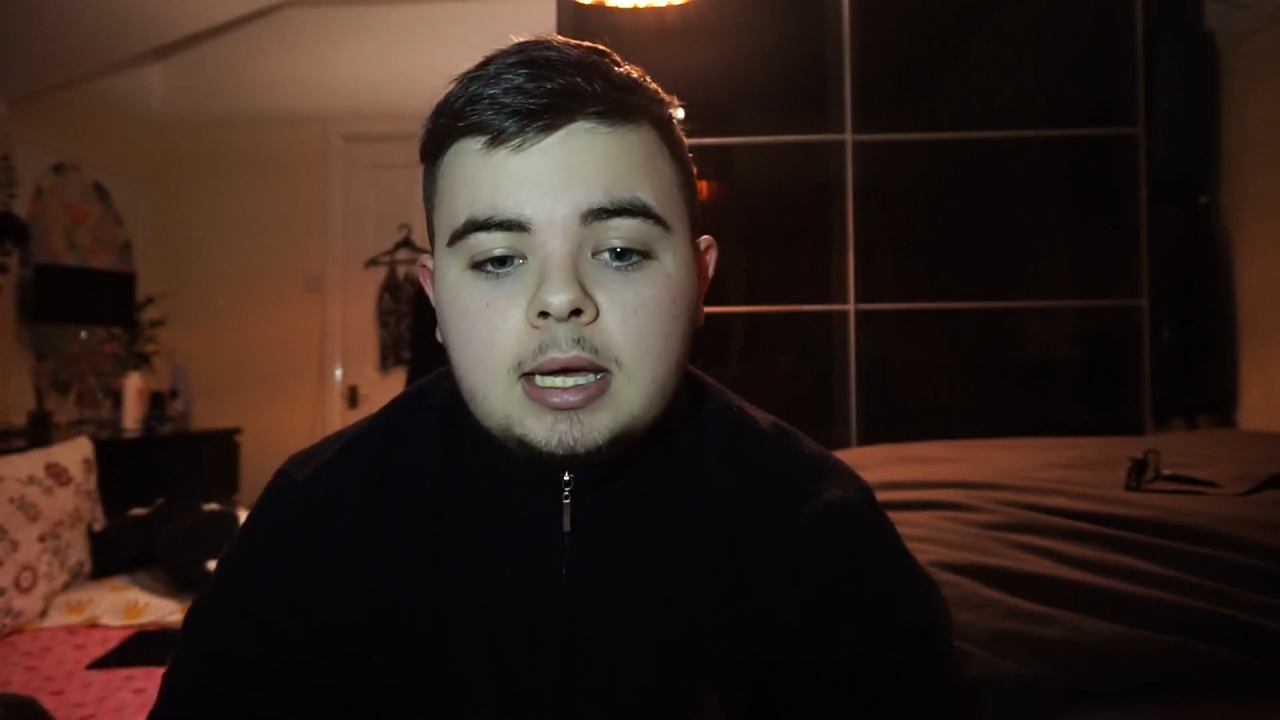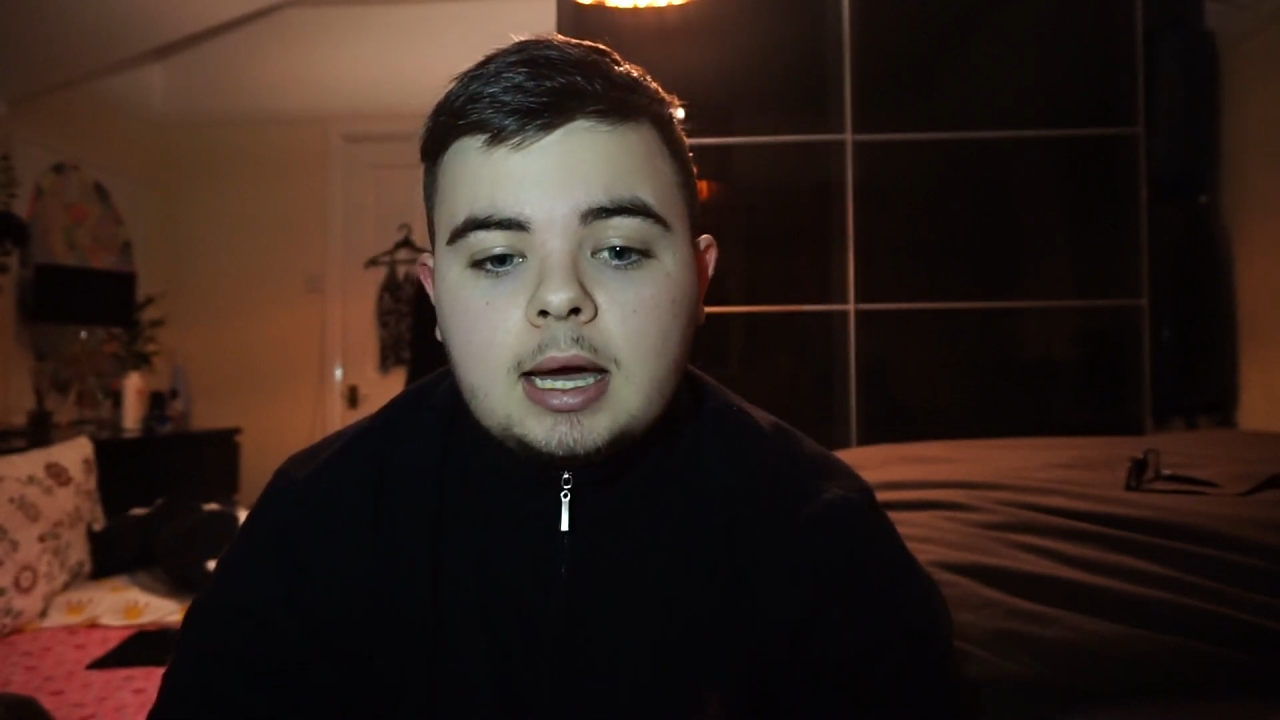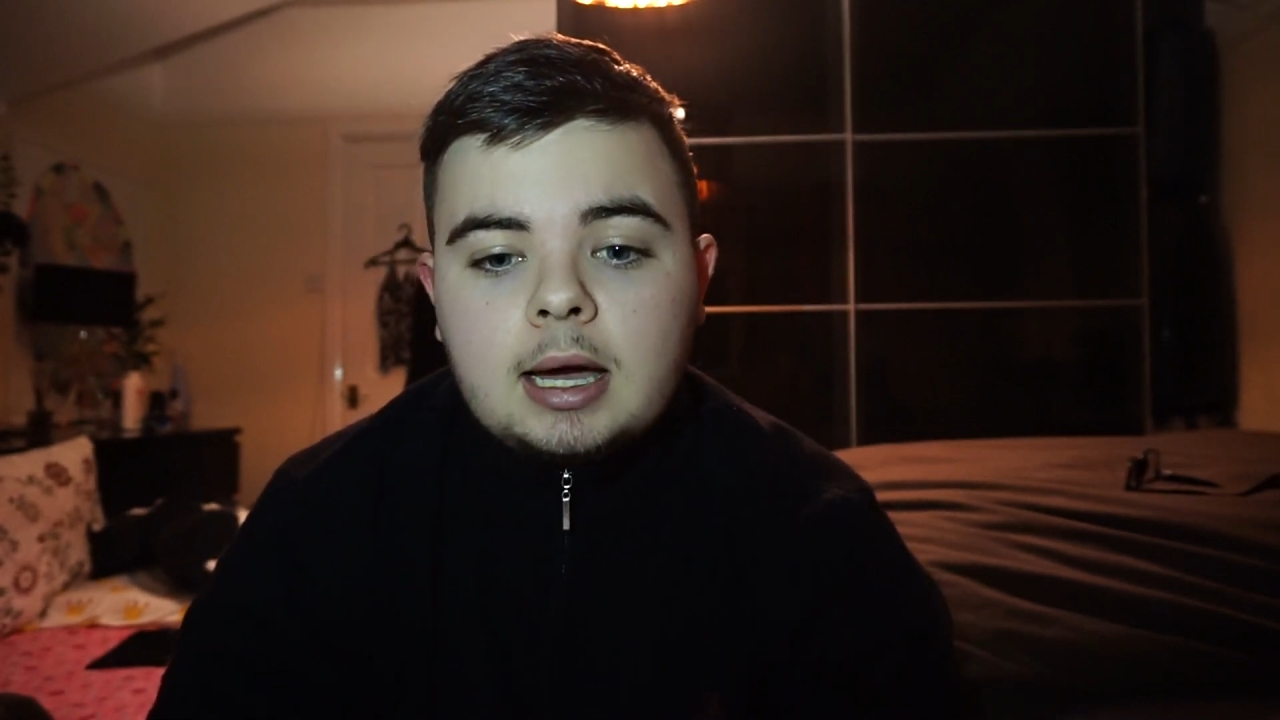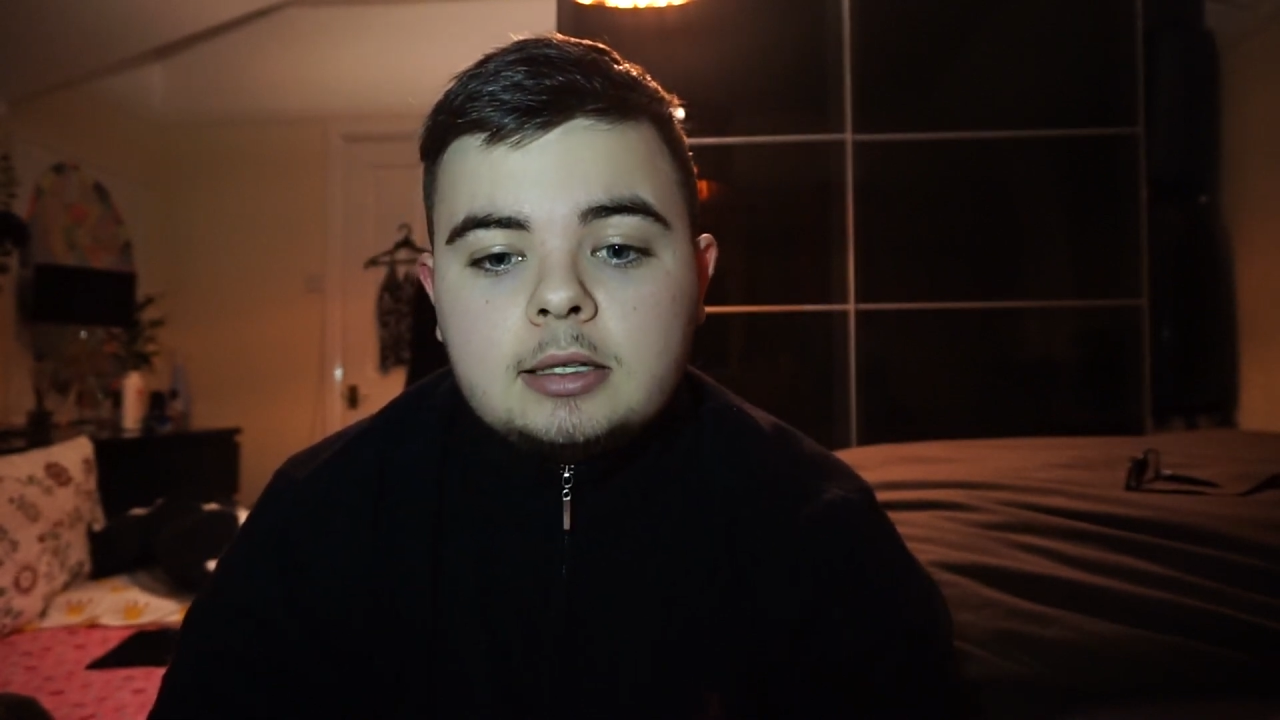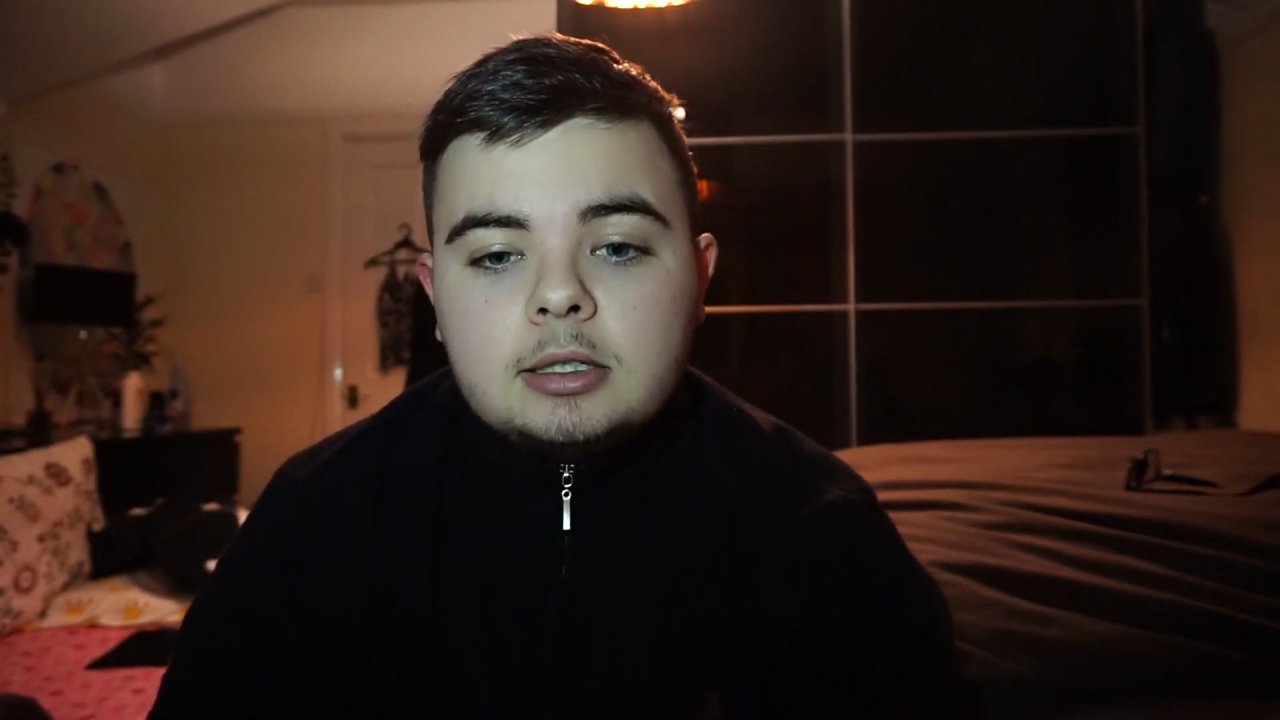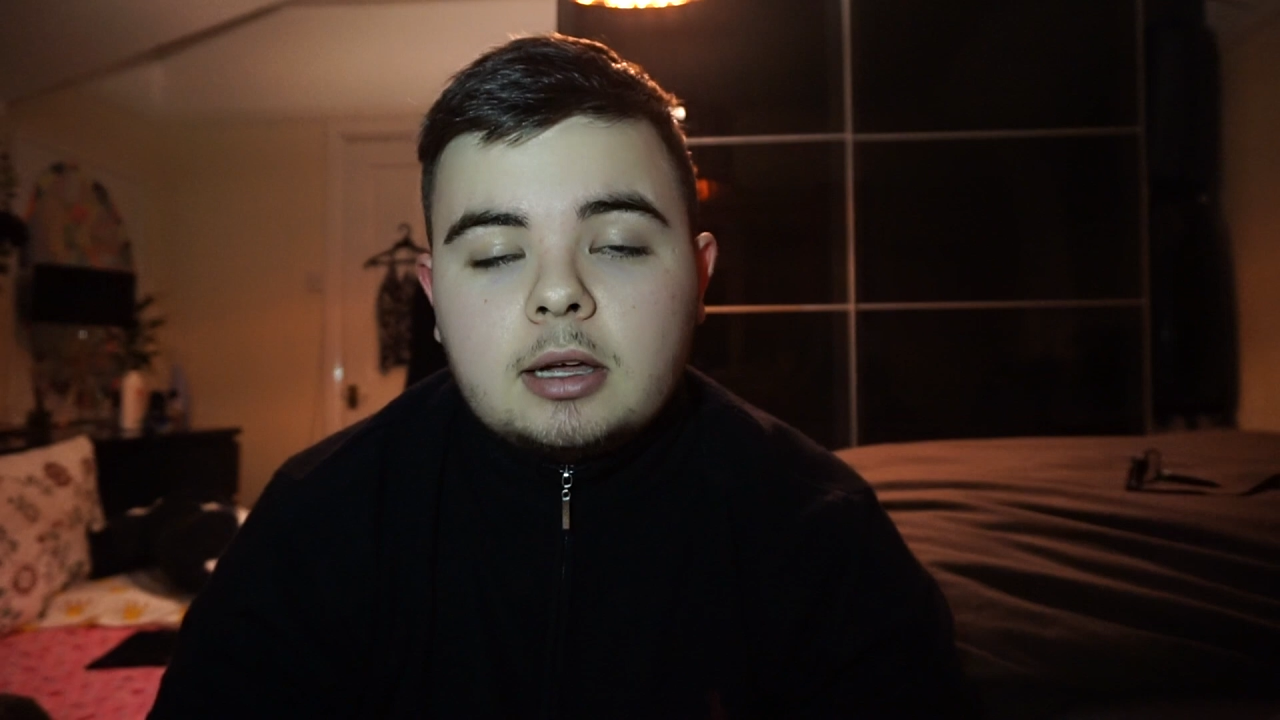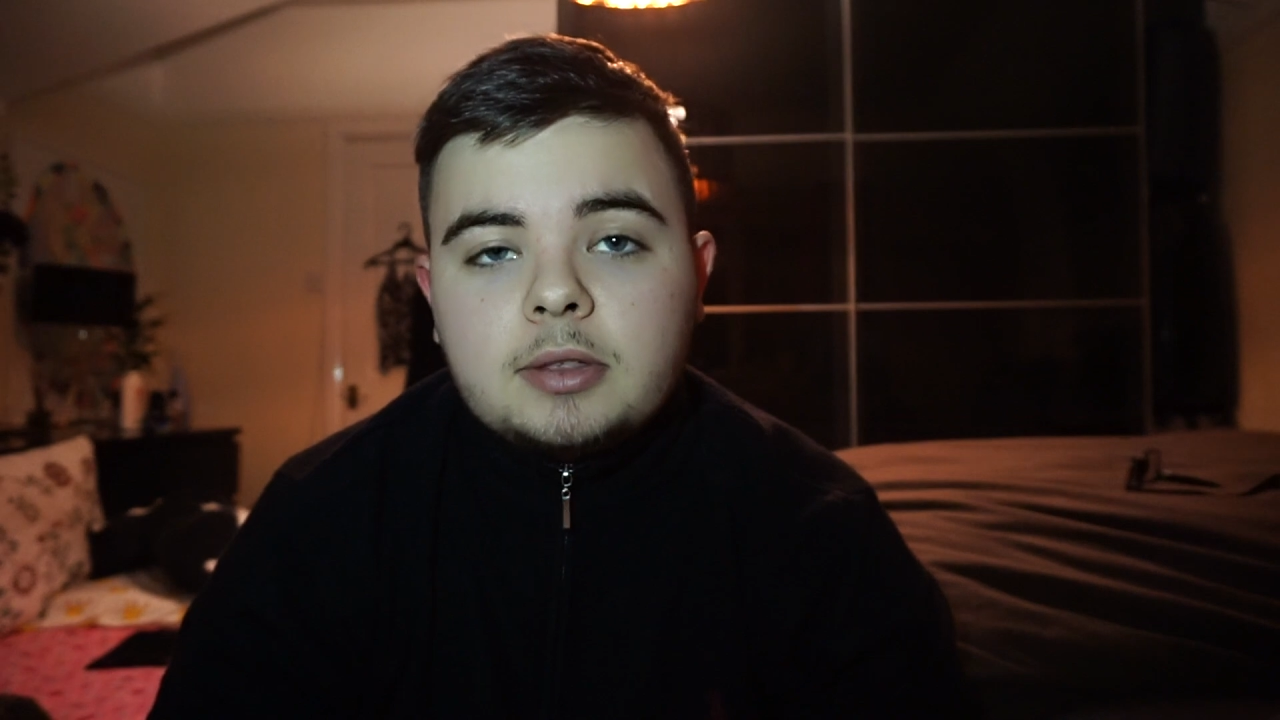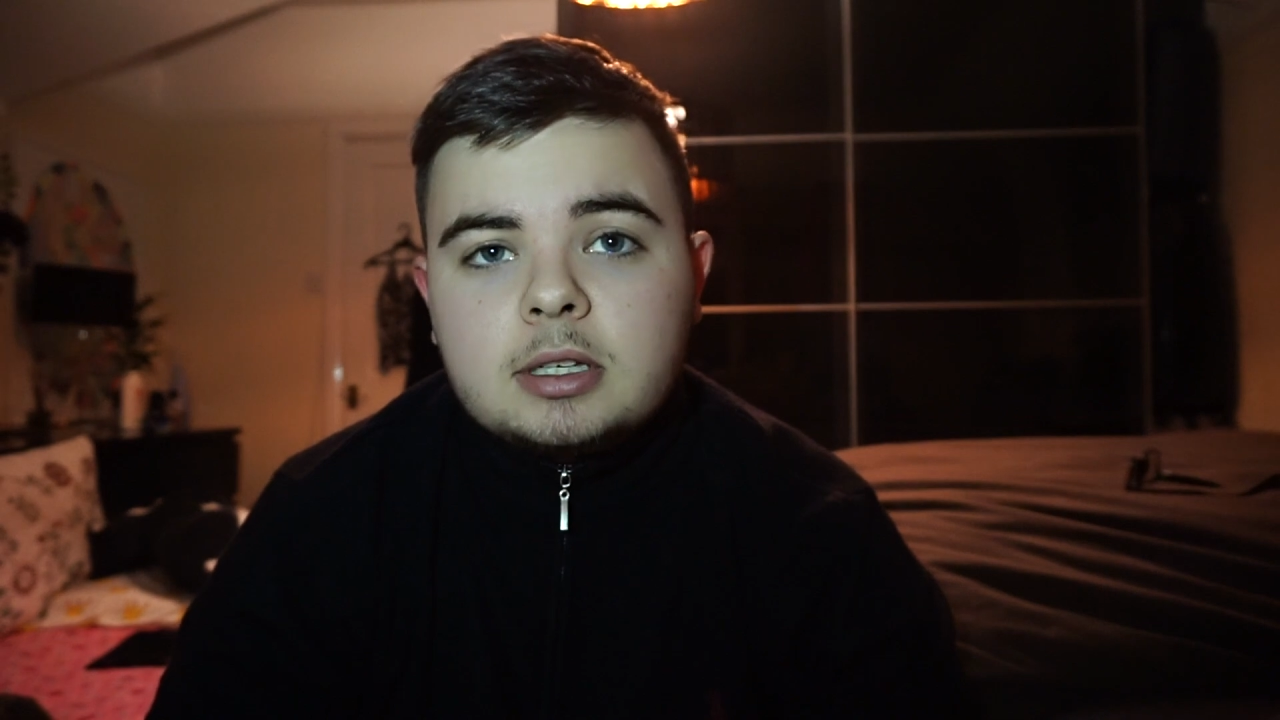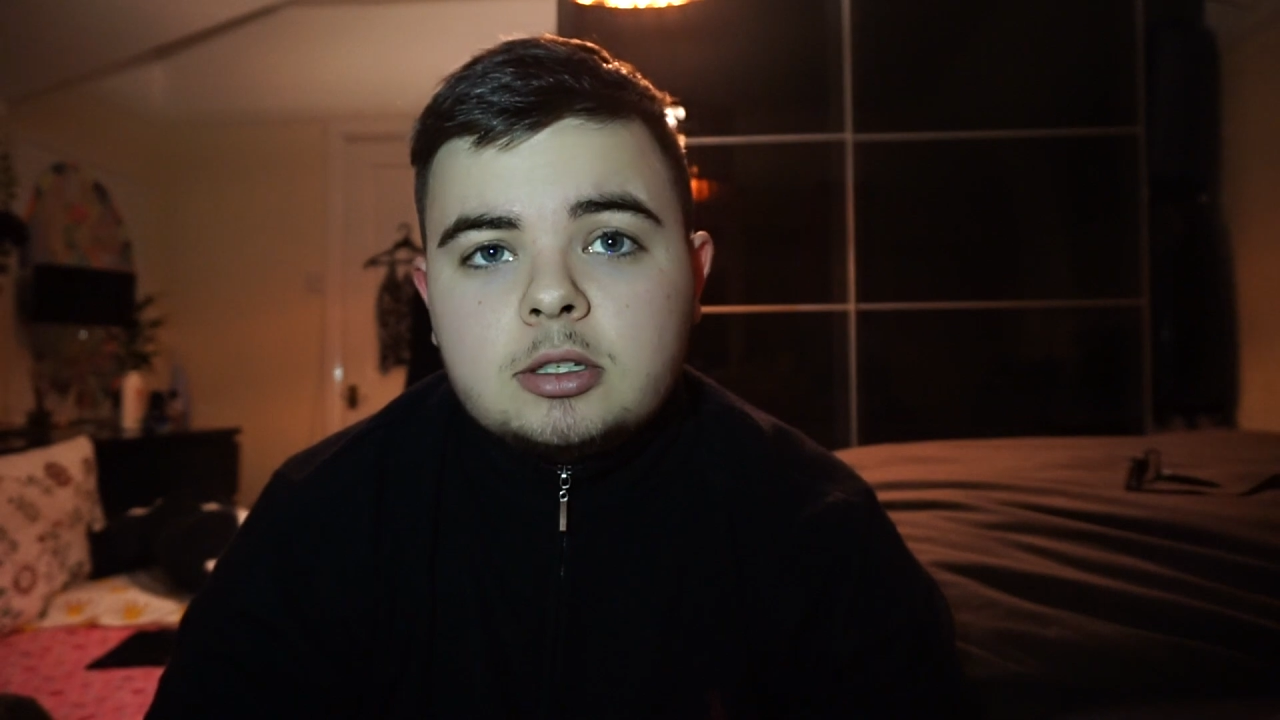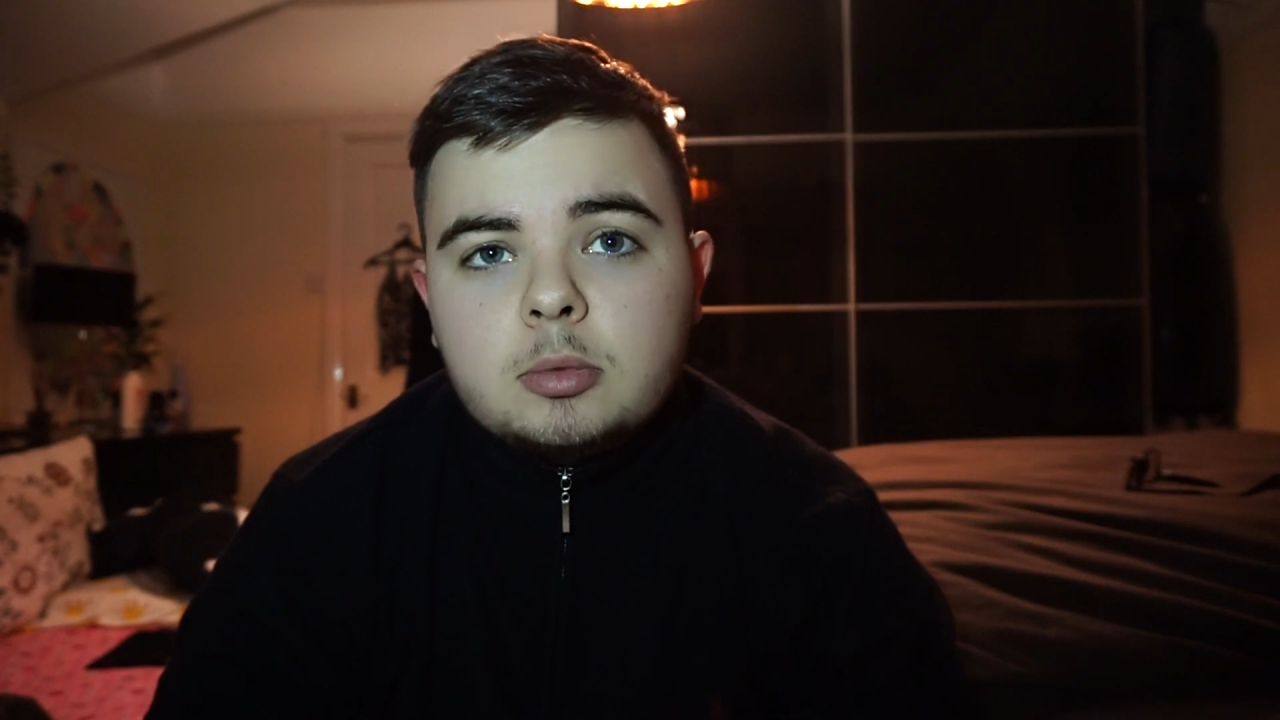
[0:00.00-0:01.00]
And thanks so